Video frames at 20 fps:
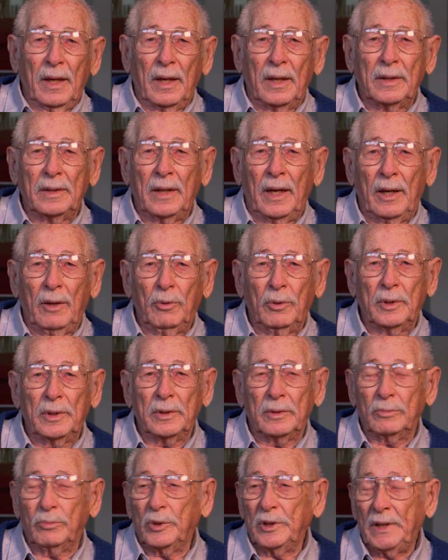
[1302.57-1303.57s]
And now
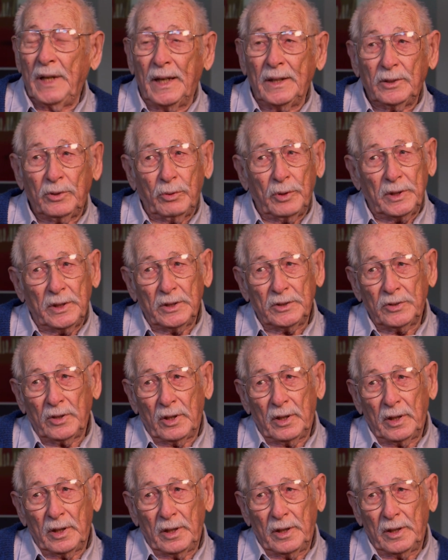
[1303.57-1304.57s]
we're, we're not doing this
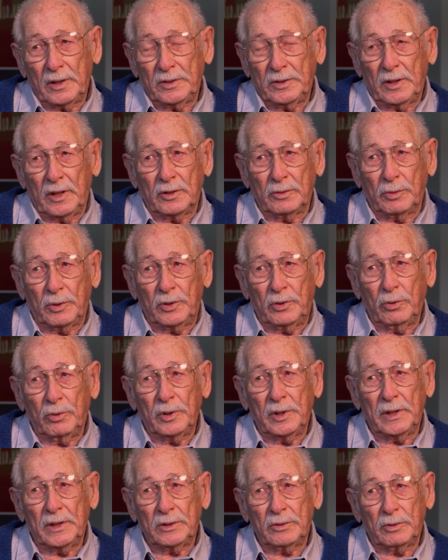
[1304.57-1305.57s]
all on ourselves. We're
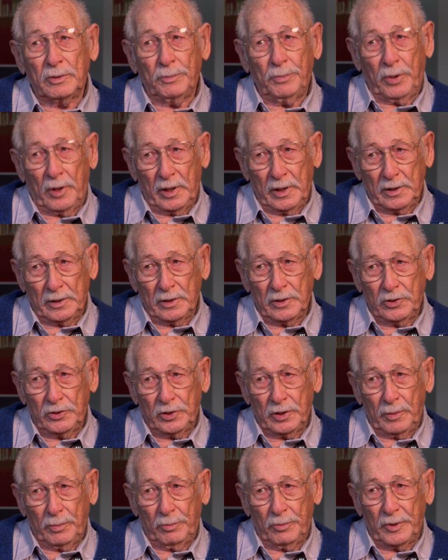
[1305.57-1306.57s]
doing this in
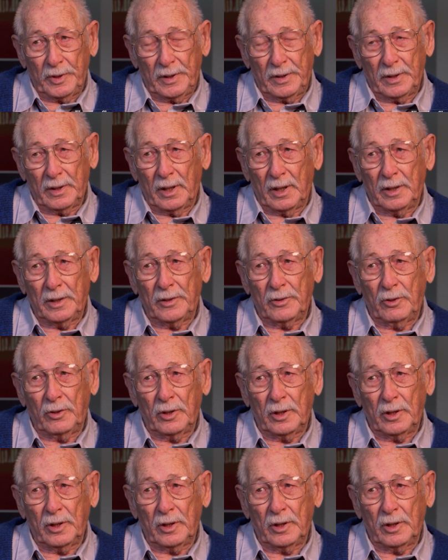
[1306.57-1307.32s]
partnership with other